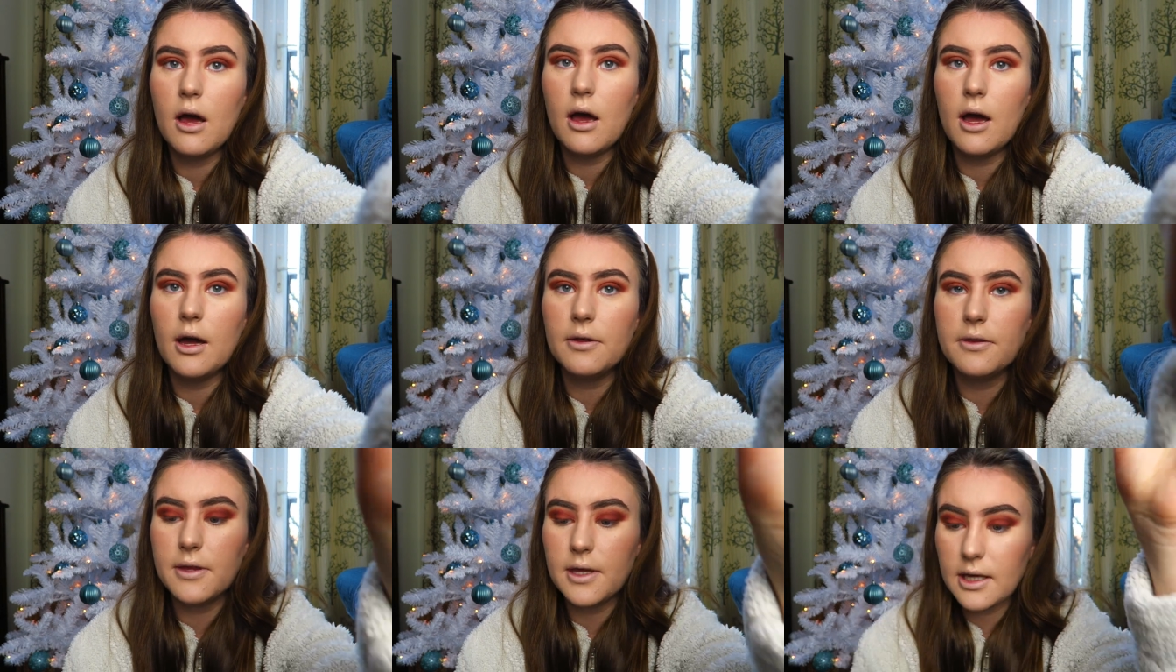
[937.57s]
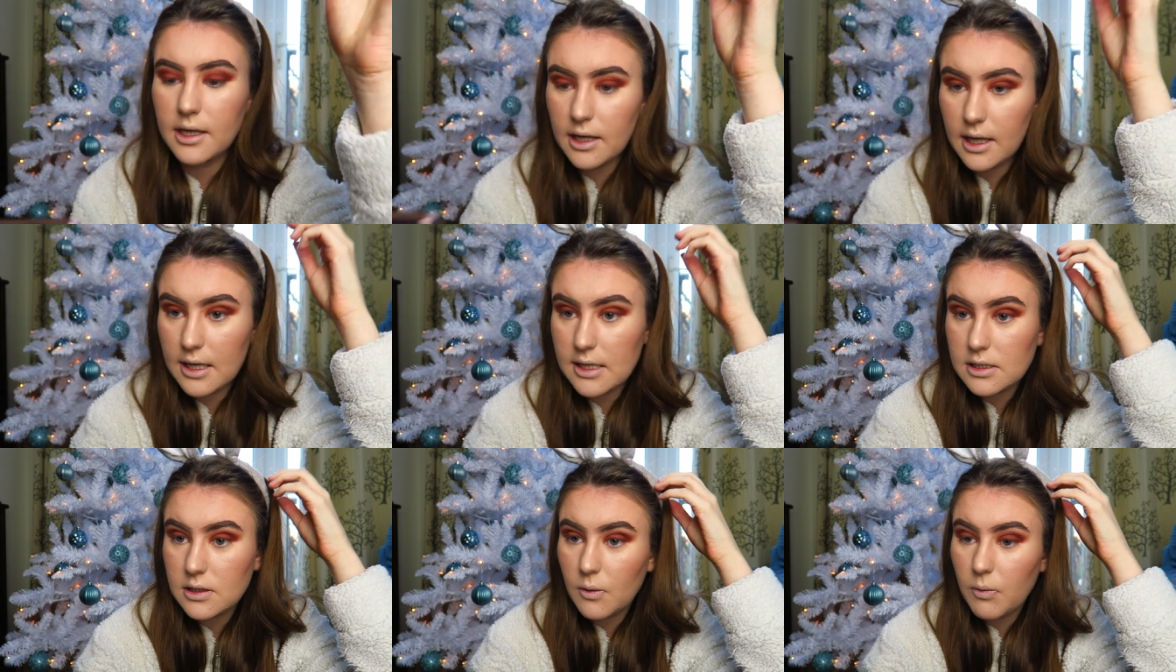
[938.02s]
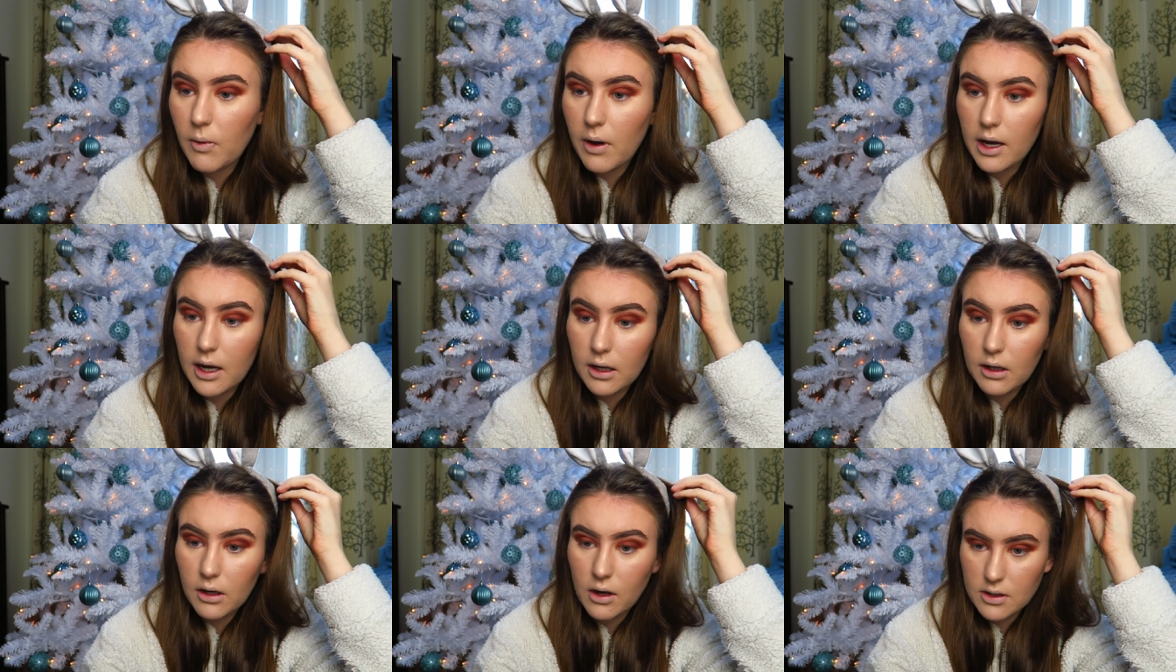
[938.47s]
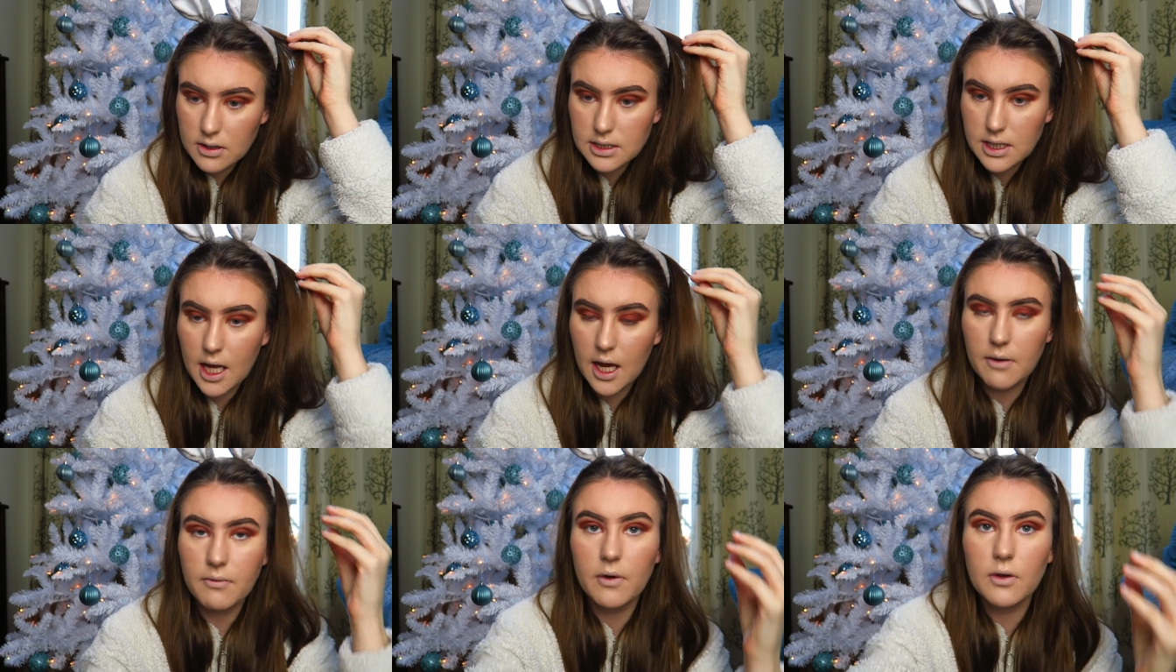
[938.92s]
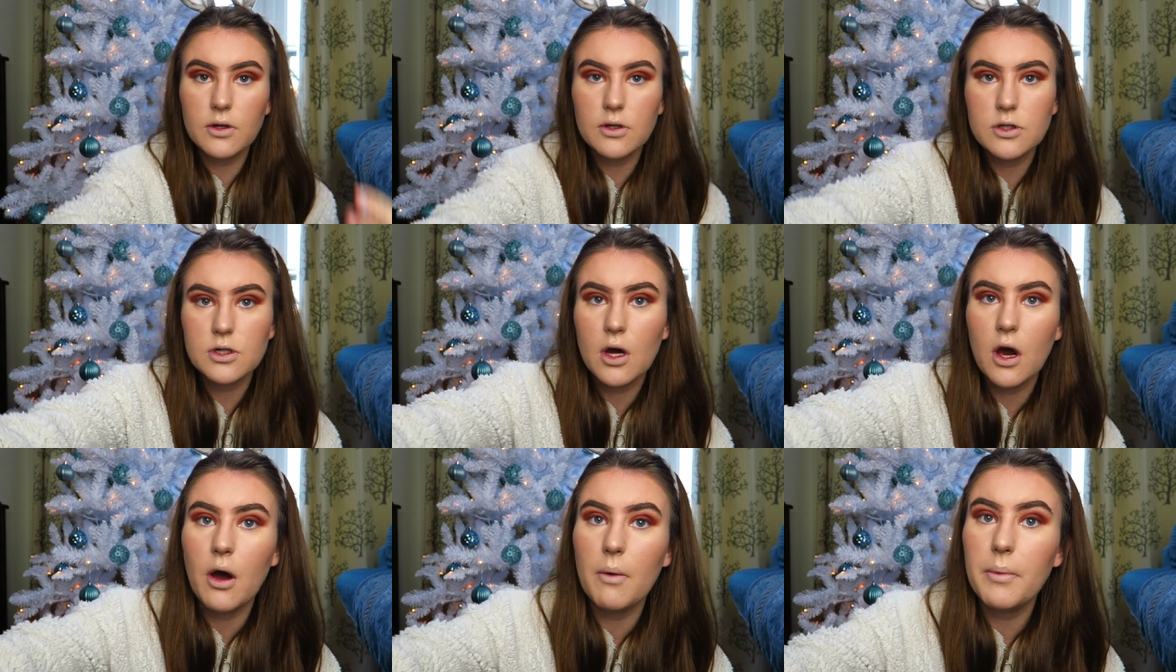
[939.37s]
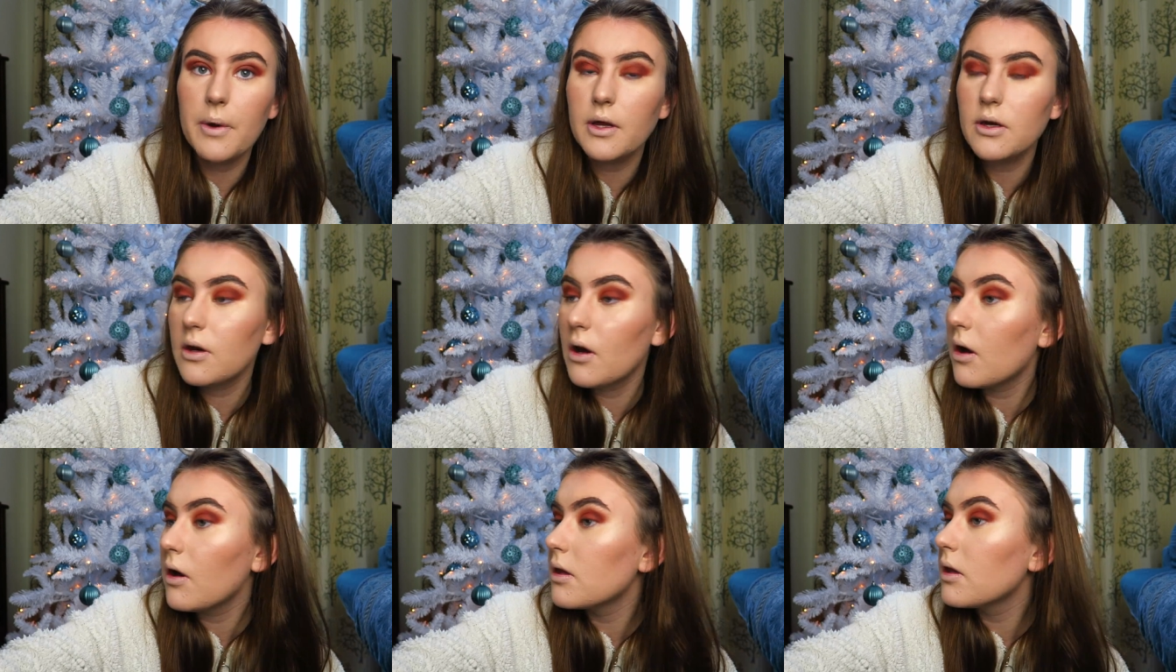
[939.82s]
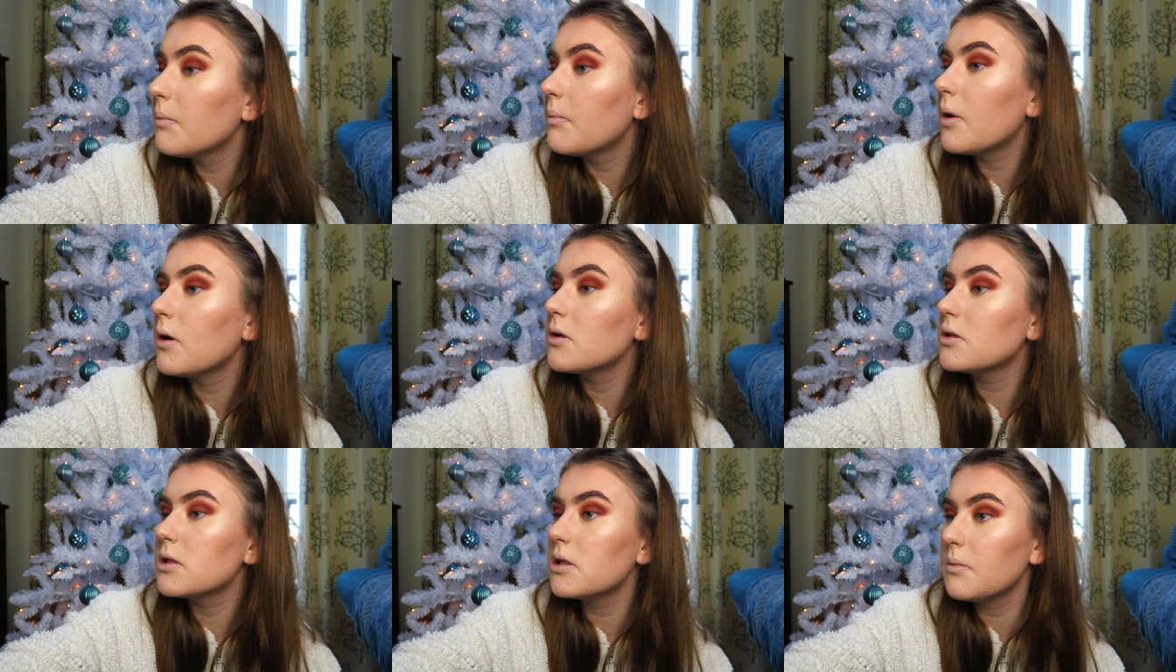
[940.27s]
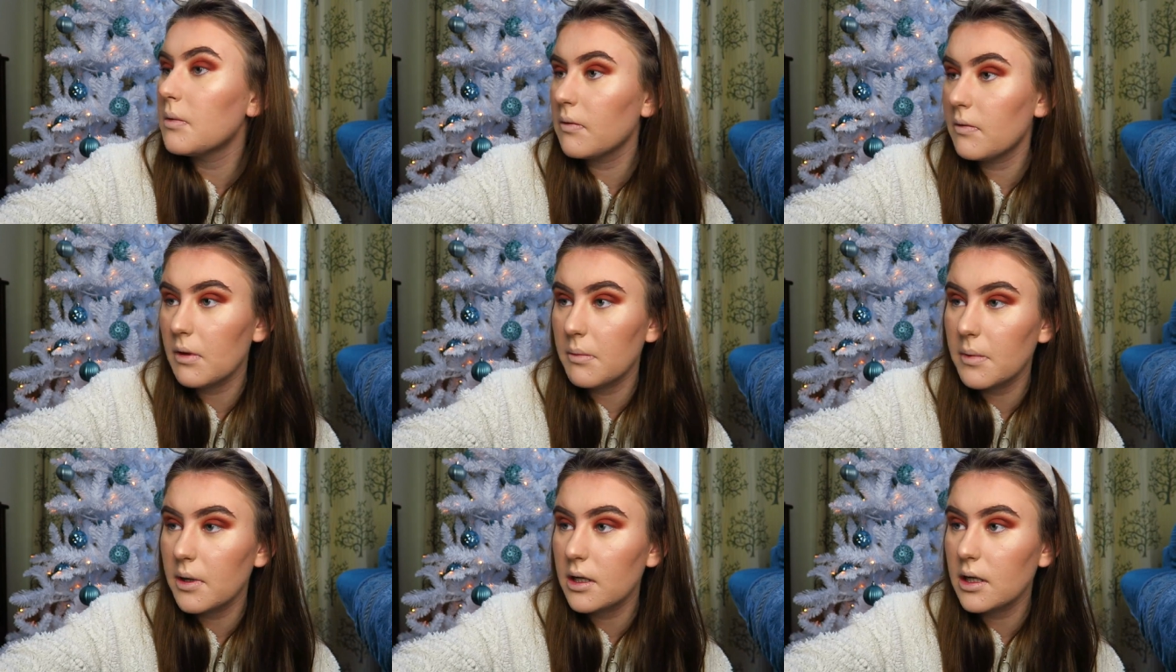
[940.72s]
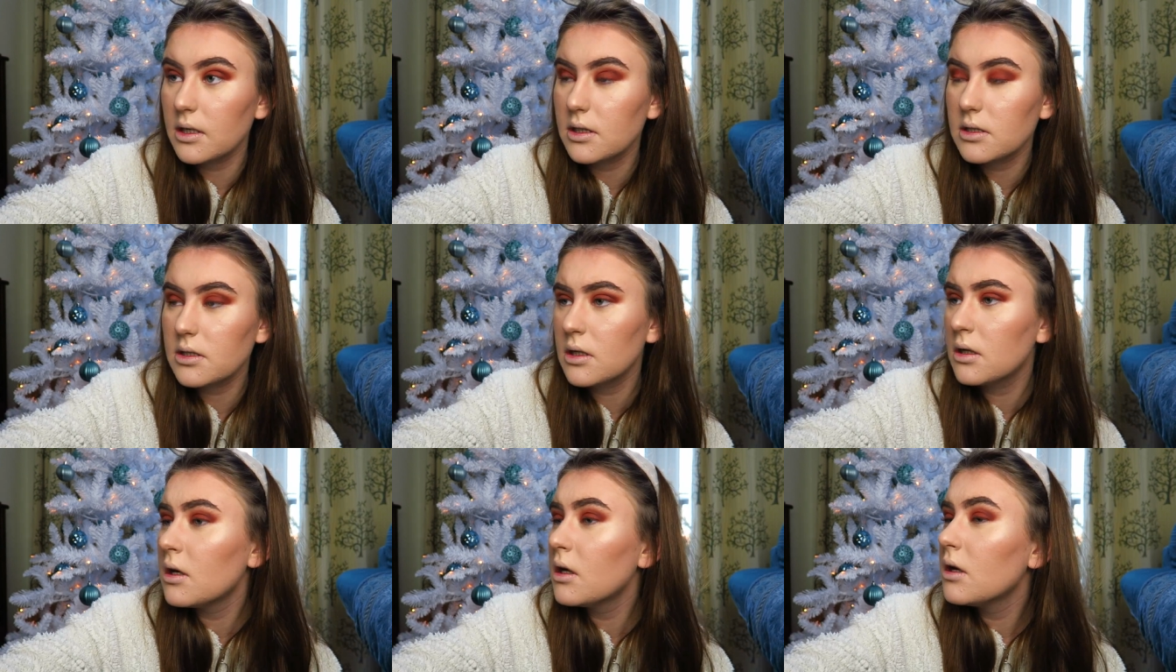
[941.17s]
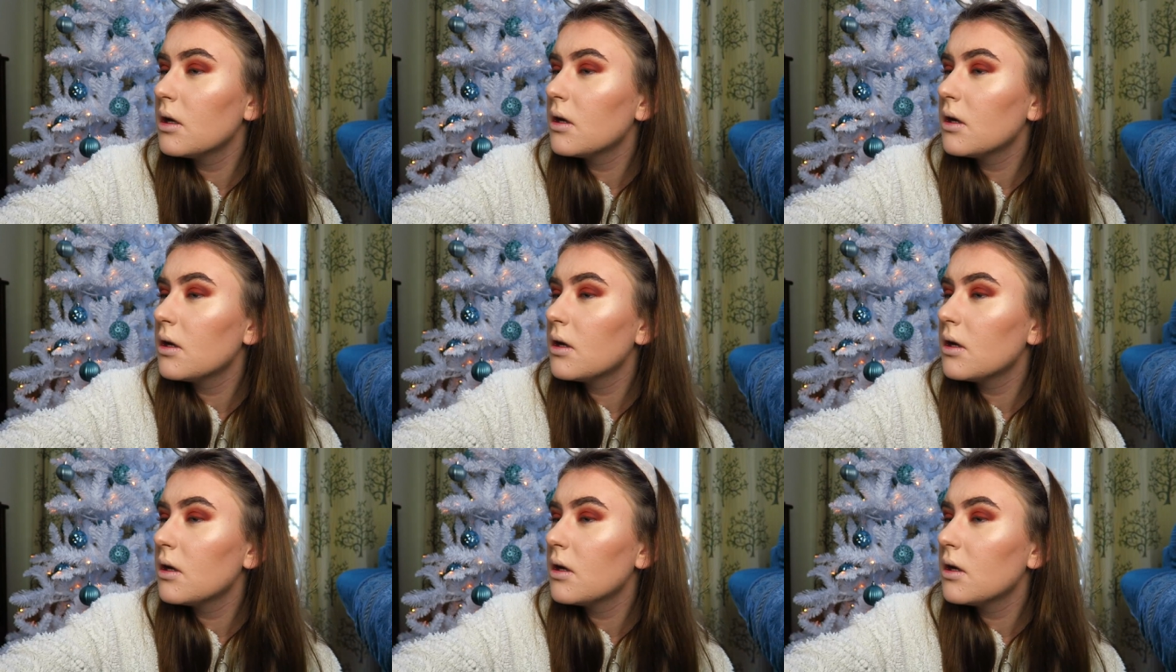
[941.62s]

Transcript: I think it's quite a lot to have on the top and not on the bottom, if I'm honest.